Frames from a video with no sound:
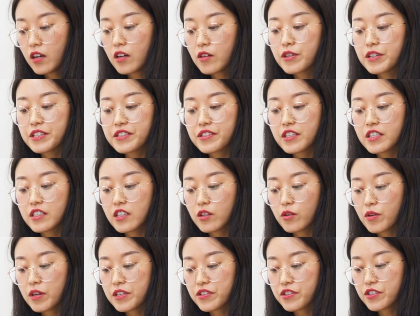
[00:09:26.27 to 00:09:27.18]
Restate the
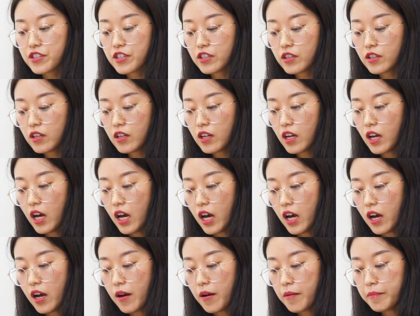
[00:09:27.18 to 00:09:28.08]
question
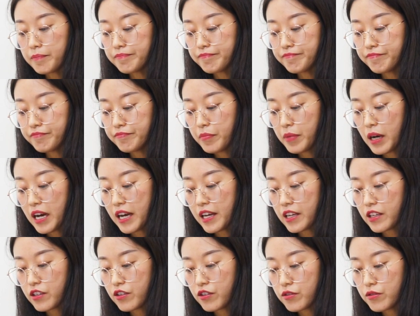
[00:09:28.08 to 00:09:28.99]

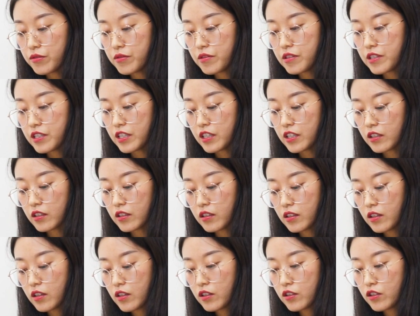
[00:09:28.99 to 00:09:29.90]
by
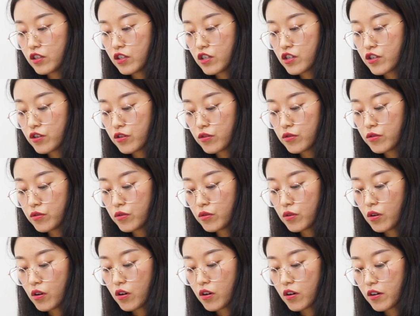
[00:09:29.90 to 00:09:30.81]
using 2
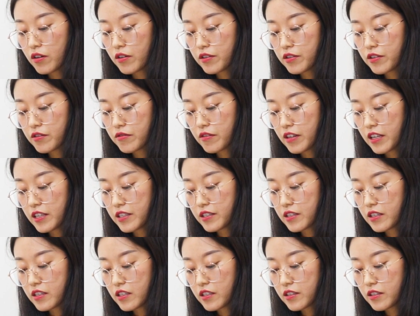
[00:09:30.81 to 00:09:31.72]
or 3
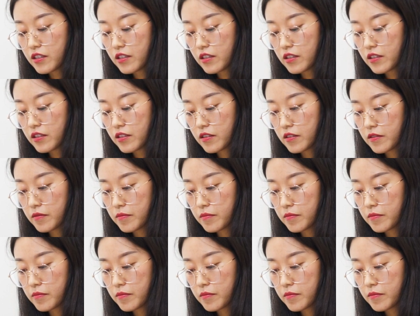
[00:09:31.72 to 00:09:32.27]
sentences.